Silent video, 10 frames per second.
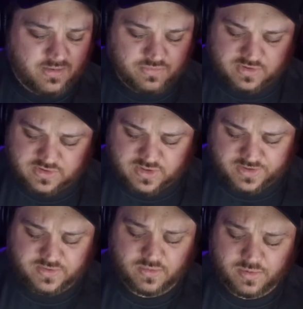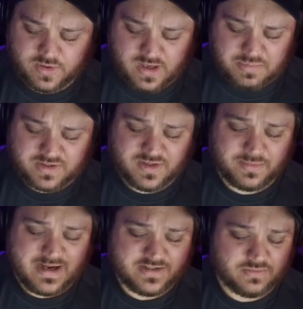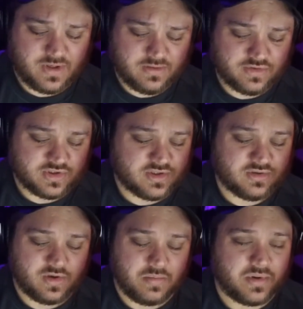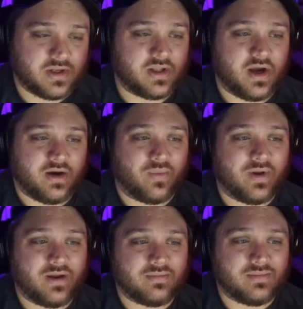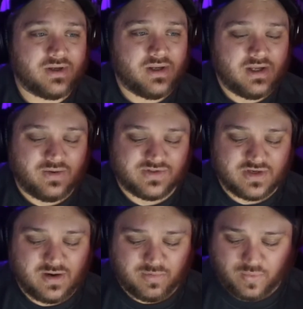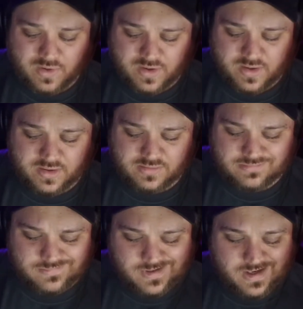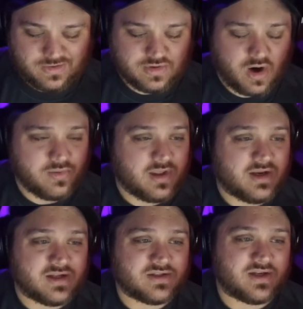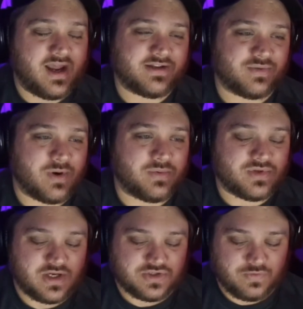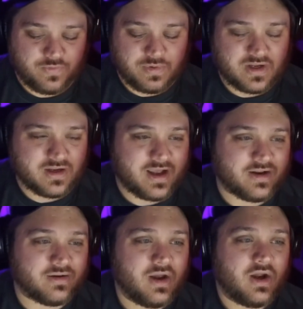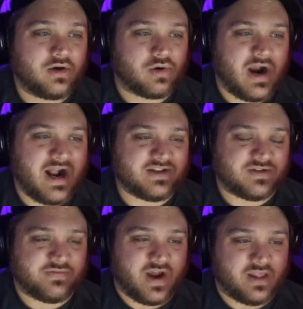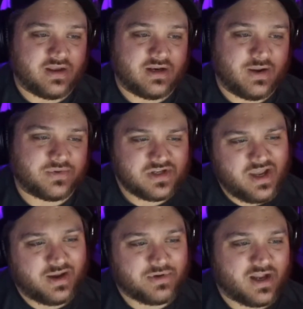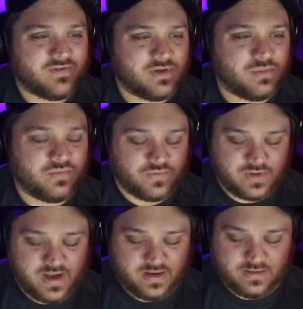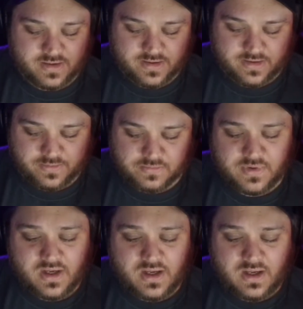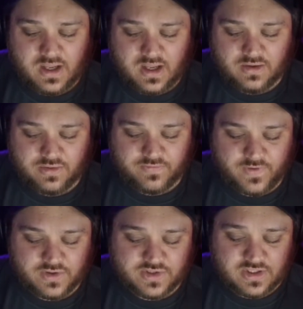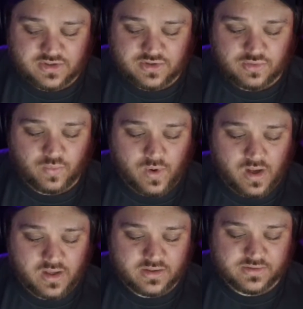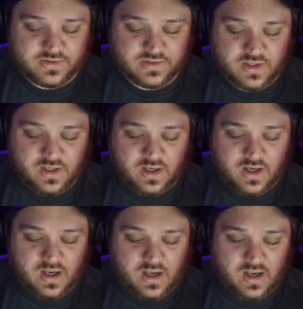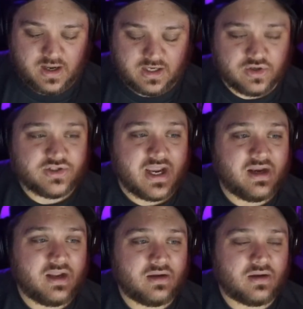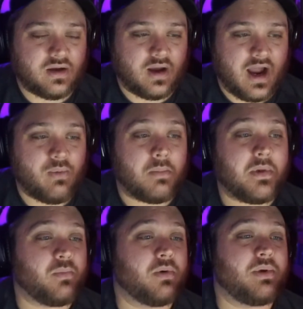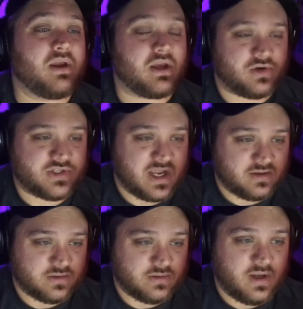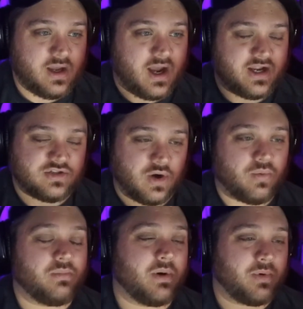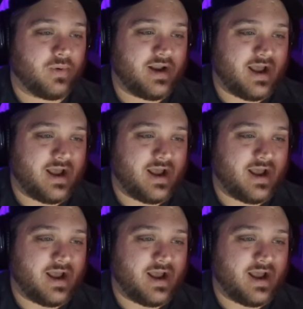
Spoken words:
This was also a book I picked up last month just completely on a whim. It was a number 1. Garth Ennis has a reputation for being kind of crass and violent, and I was like, yeah, I'm kind of in the mood for that. And the first issue was entertaining. I remember being entertained. I don't remember what